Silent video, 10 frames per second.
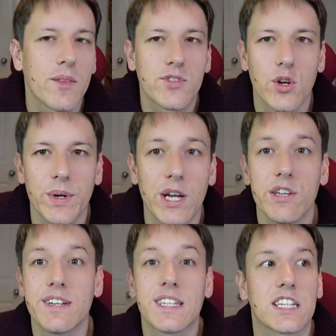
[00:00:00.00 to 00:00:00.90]
So we know
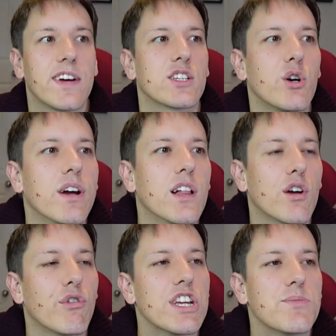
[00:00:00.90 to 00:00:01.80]
there are 6 factorial
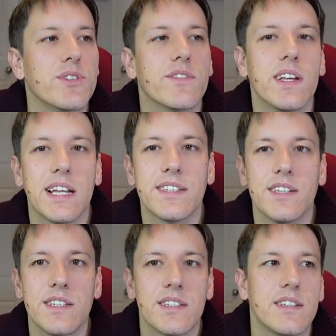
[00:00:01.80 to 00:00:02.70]
arrangements of the
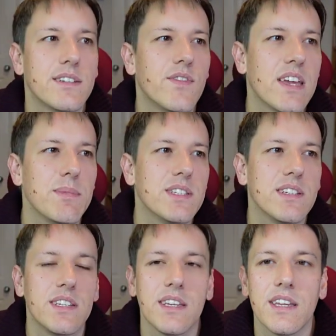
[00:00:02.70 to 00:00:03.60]
letters A, B,
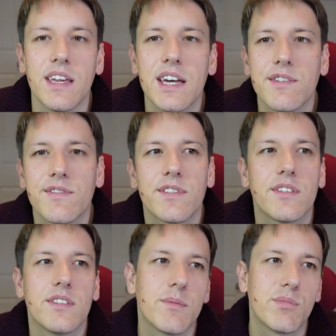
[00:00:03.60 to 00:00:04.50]
C, D, E, F,
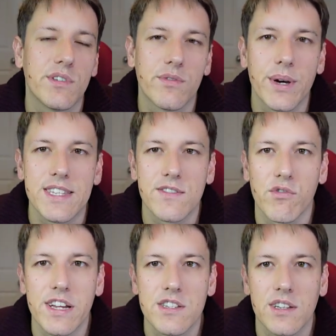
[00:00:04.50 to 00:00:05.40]
number of ways of
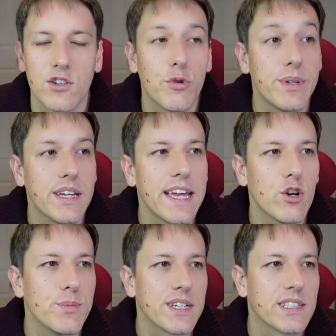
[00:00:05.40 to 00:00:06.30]
arranging n
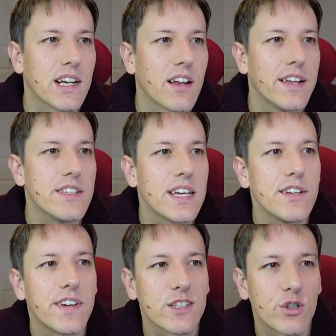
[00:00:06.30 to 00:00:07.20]
objects in a line is
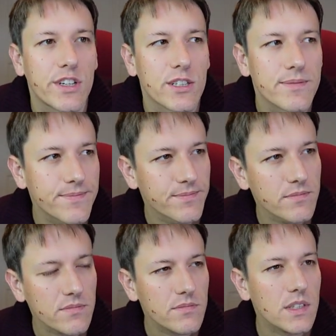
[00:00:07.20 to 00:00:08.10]
n factorial.
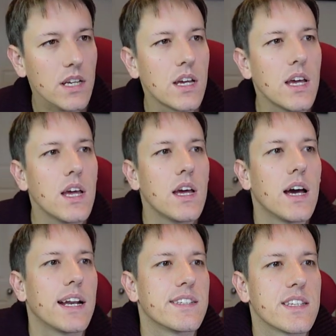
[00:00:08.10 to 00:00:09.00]

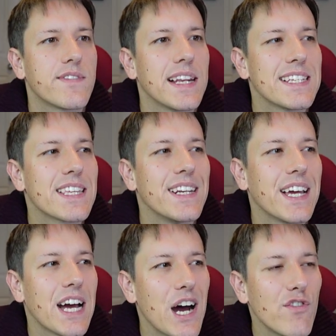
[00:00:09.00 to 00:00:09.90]
And it says if they're listed
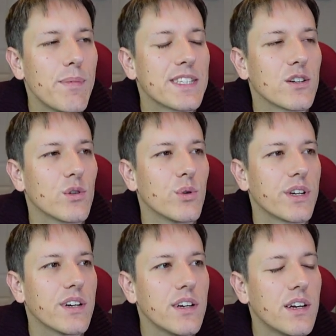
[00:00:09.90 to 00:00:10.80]
in alphabetical
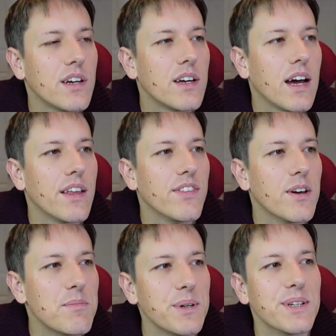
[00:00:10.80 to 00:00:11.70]
order and
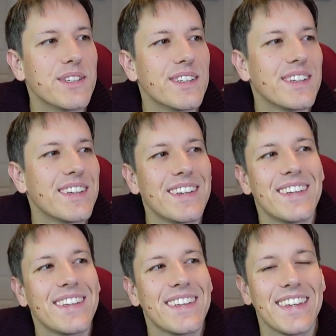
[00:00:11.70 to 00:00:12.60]
numbered
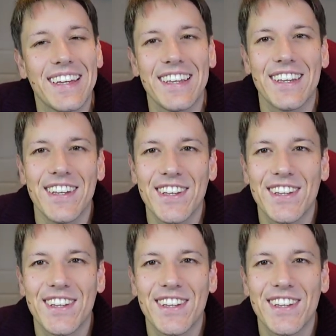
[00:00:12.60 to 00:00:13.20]
in,